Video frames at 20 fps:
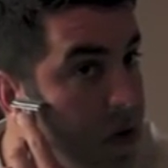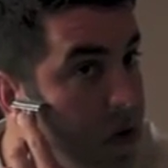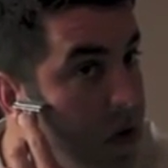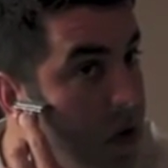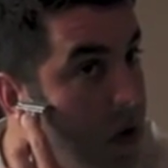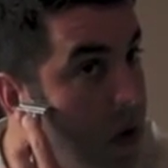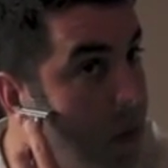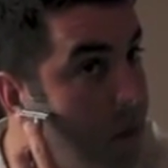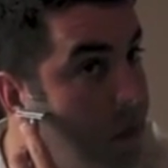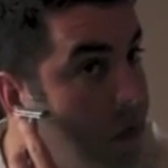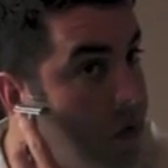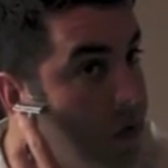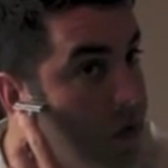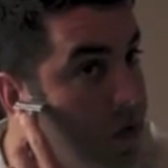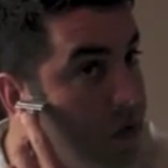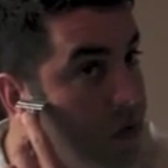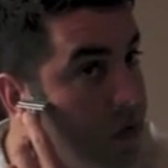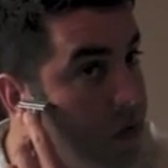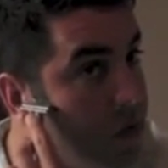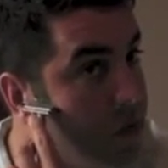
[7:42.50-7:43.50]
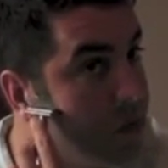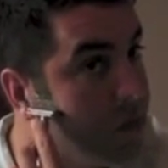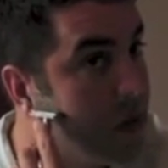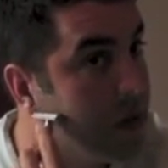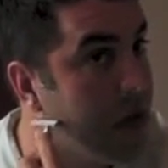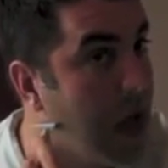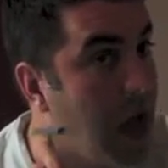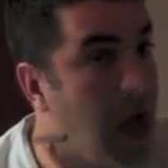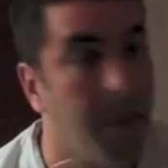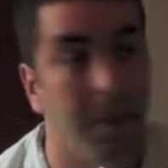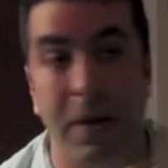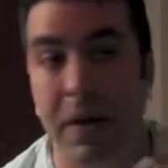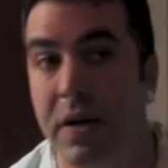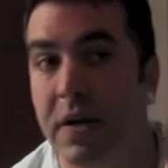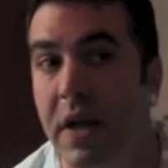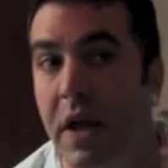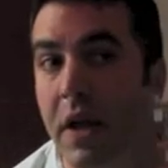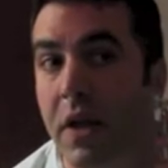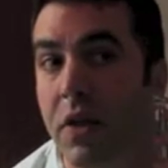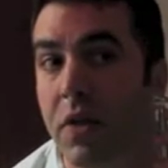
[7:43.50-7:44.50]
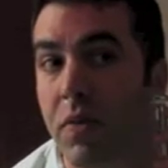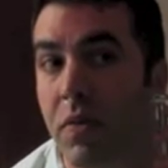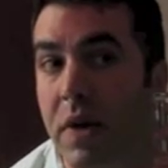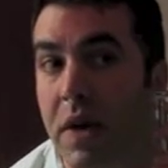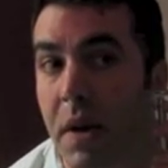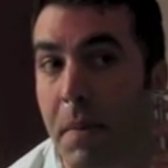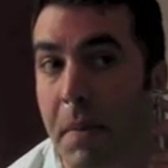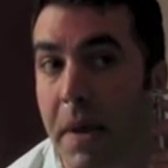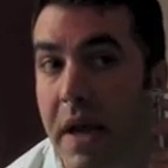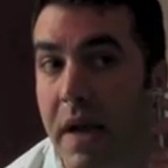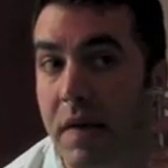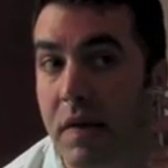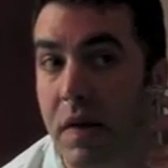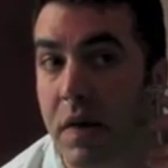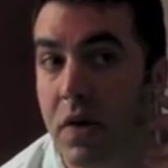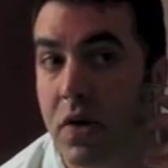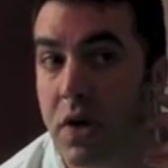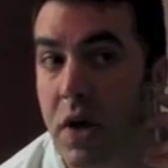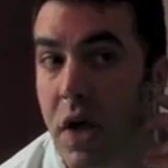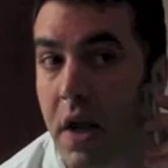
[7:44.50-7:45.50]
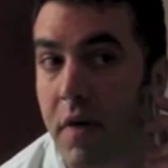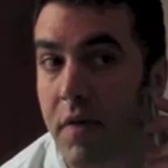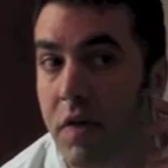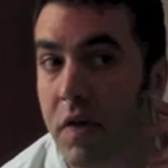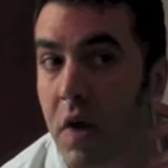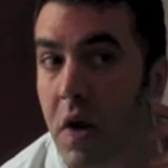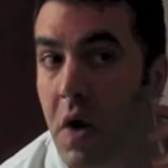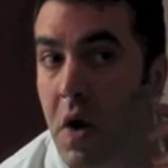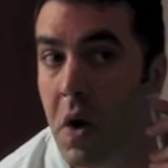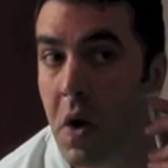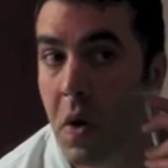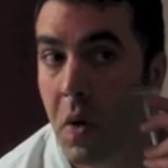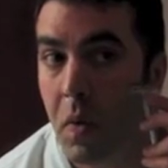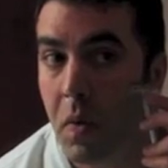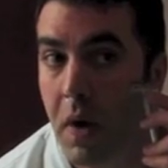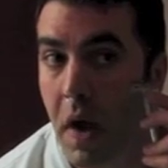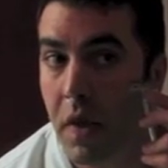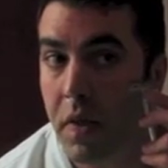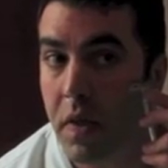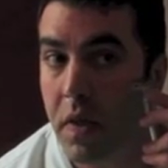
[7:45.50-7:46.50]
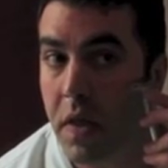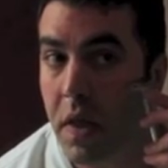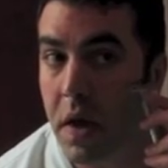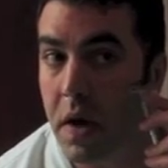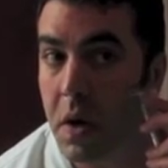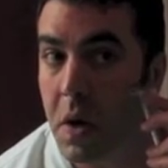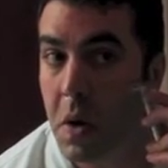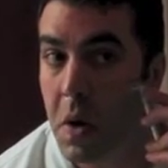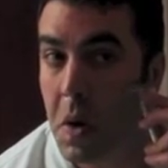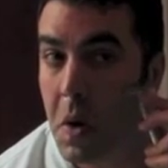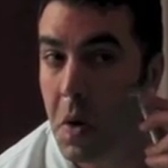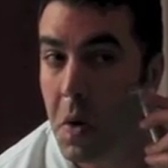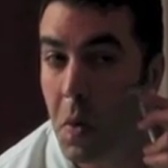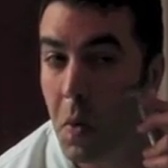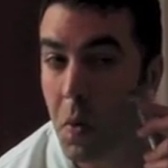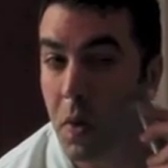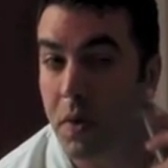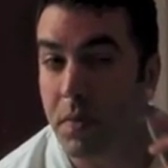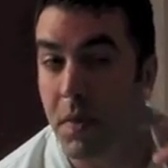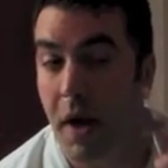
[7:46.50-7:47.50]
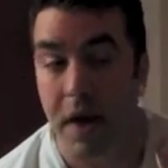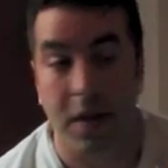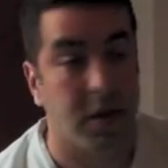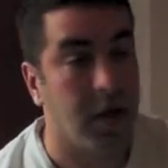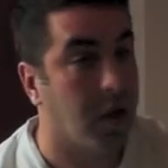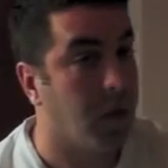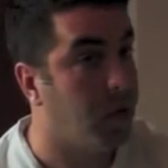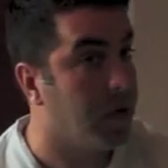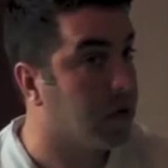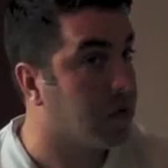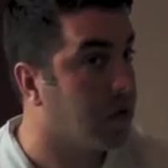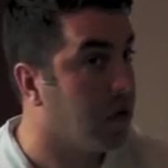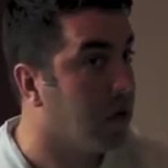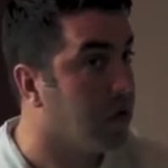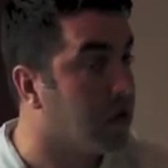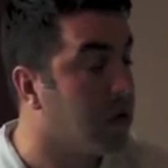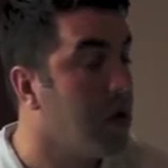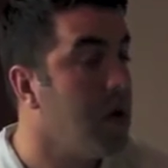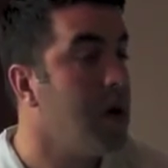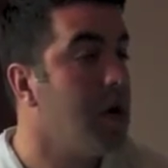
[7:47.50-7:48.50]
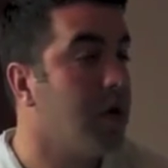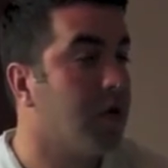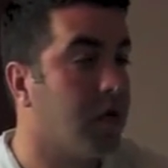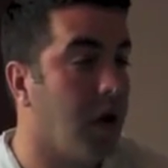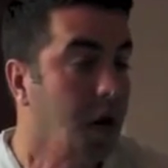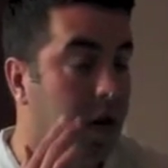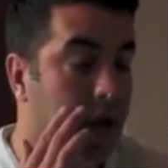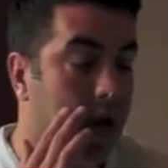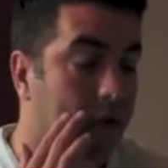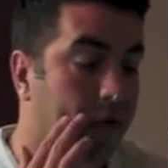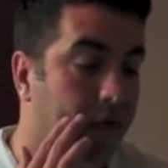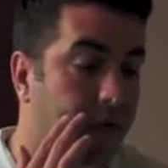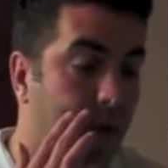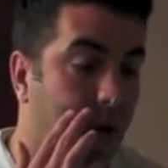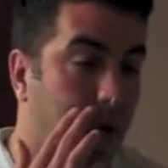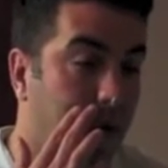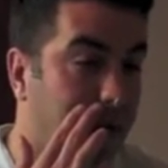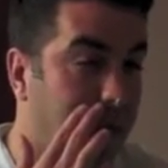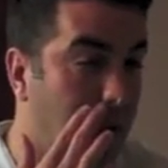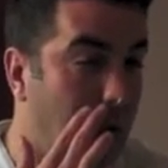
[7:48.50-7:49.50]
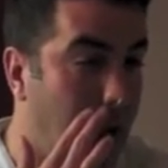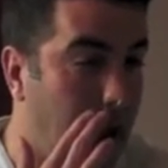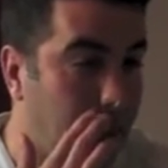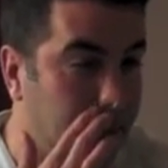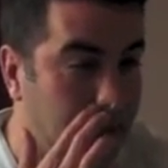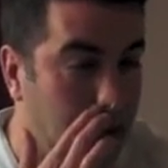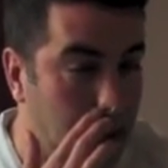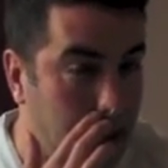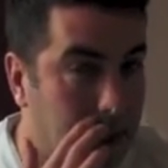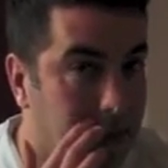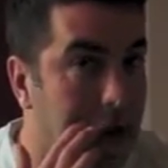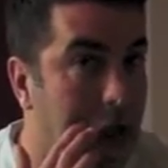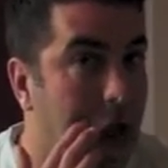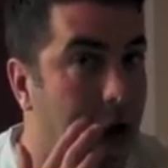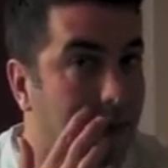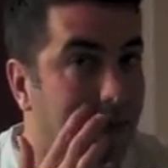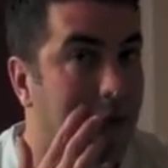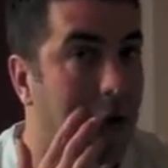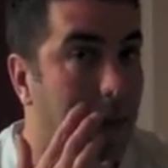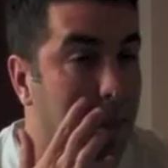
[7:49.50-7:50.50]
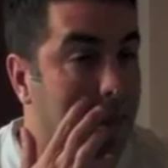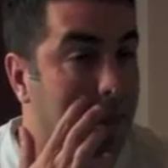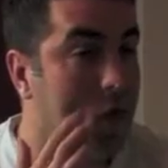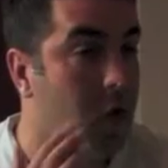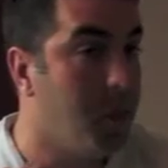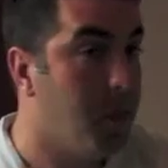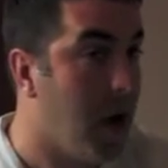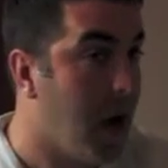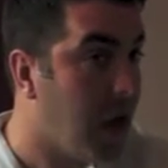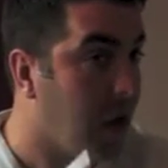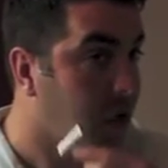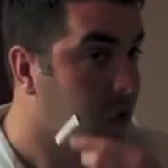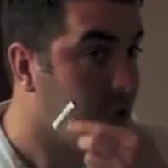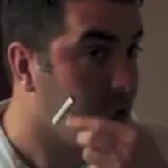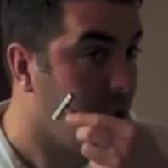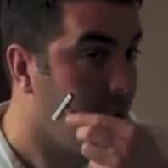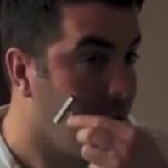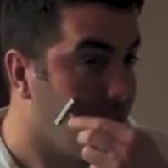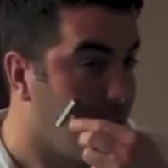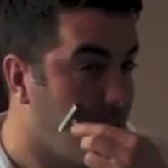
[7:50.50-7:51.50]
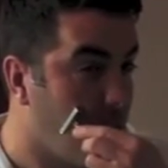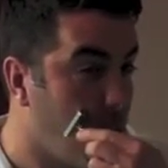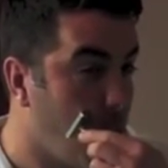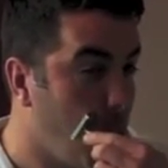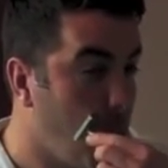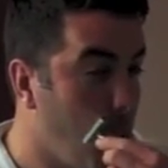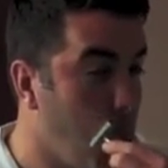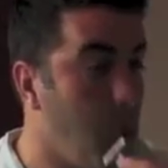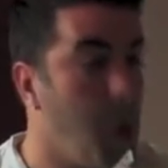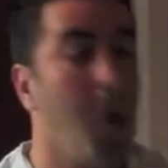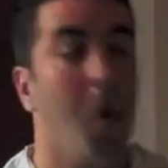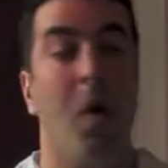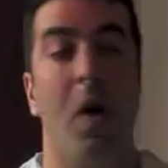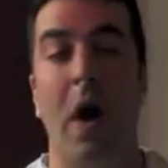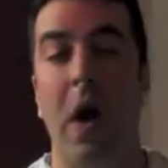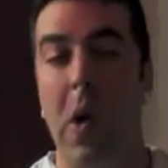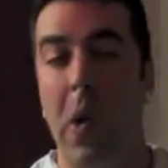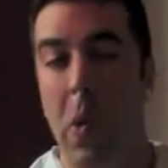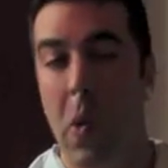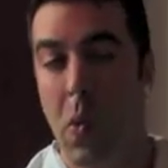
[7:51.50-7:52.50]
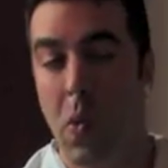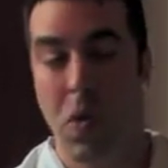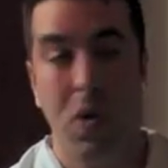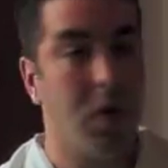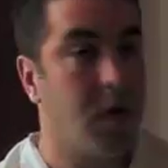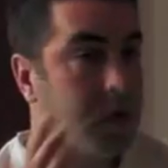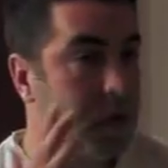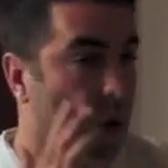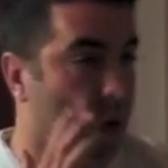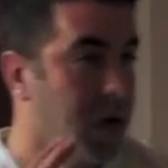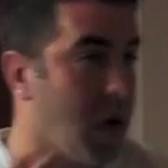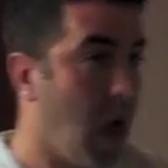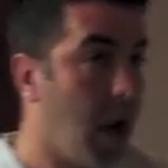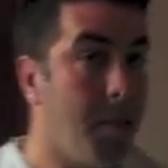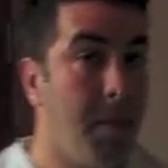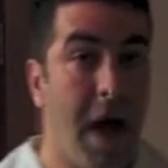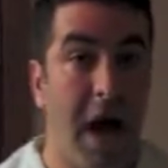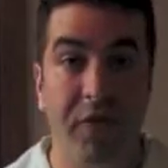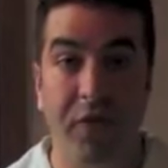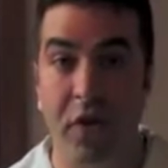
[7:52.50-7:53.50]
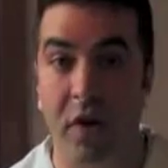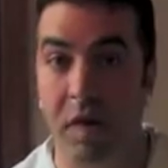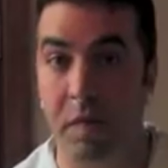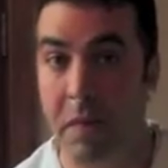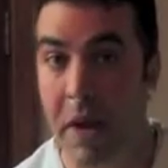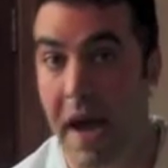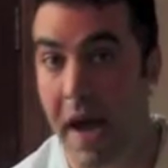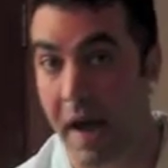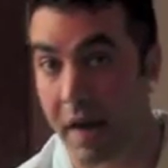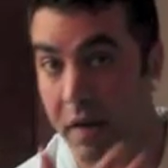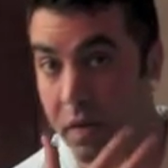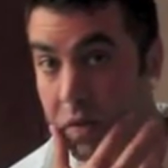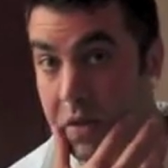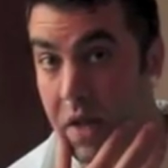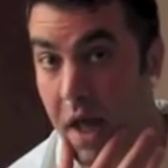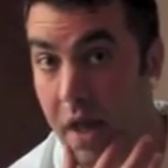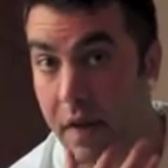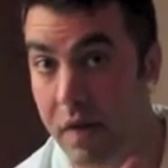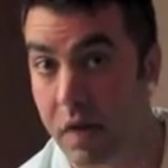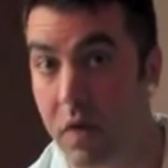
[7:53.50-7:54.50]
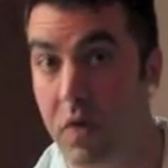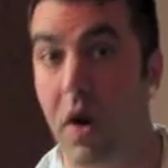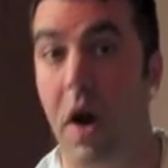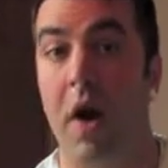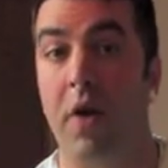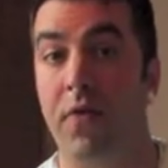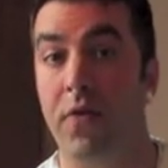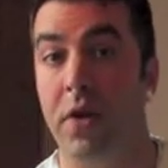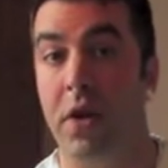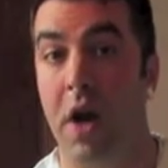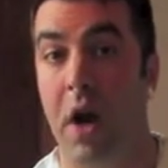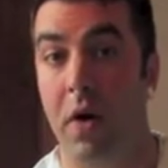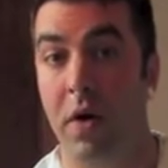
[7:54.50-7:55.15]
I'm usually just happy to take 3 amazing shaves rather than with my thick whiskers try to get 4 or 5 and have a few bad shaves, right? So not a bad first pass with that scruff, you know?